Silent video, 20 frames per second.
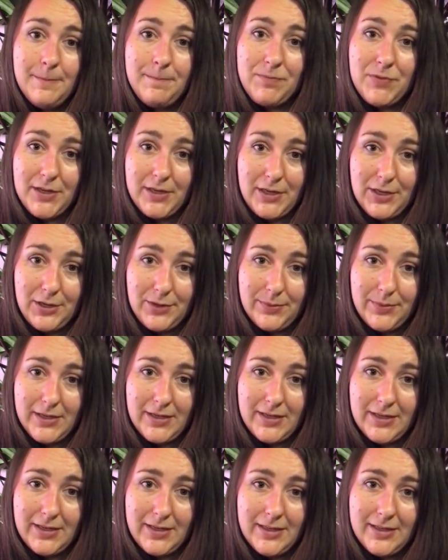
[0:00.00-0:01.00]
than
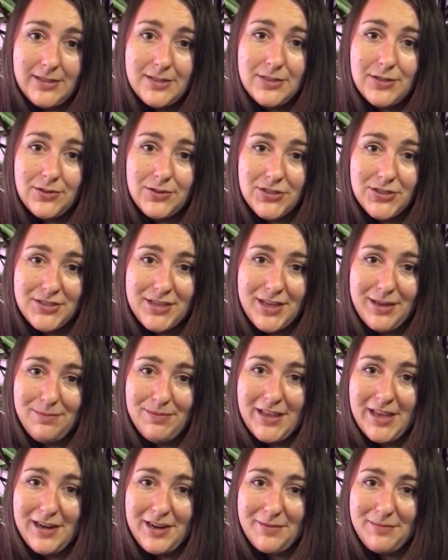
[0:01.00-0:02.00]
humidity, so just keep
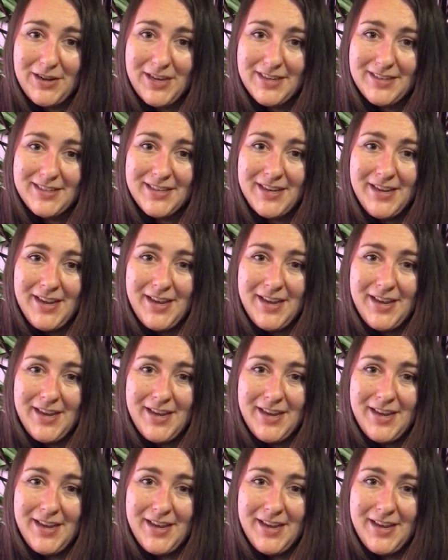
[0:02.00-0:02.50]
that in mind.